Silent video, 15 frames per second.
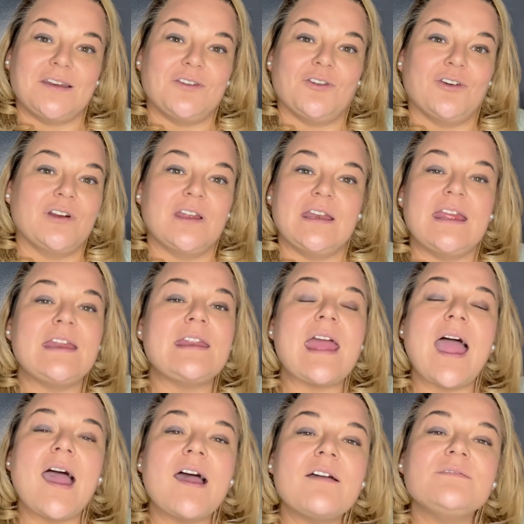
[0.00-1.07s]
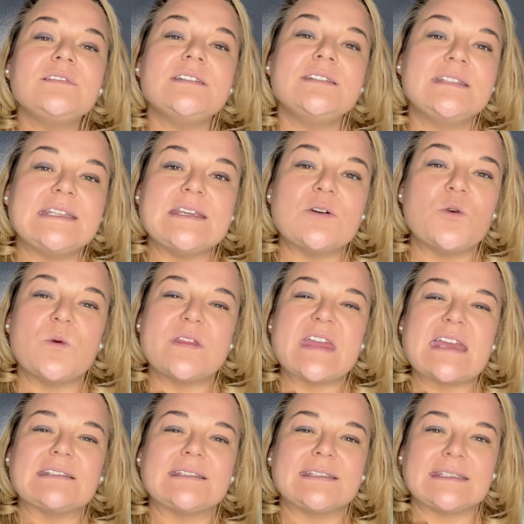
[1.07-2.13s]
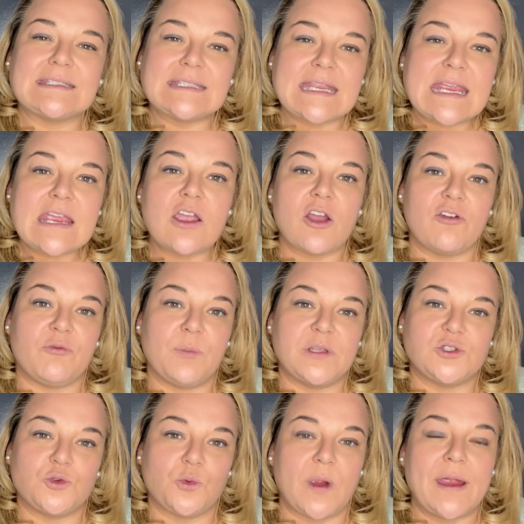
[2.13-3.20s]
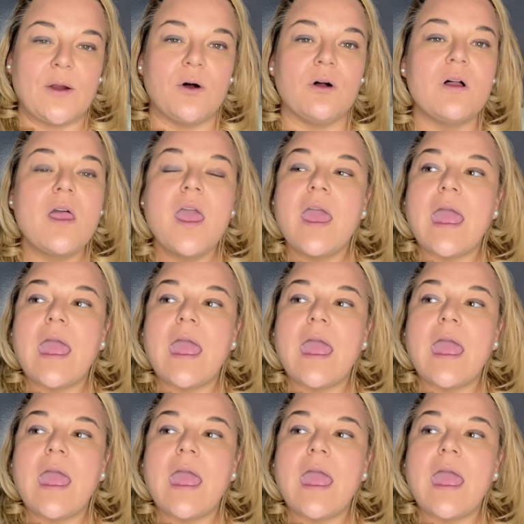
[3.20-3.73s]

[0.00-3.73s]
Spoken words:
on and have to deal with that sting of betrayal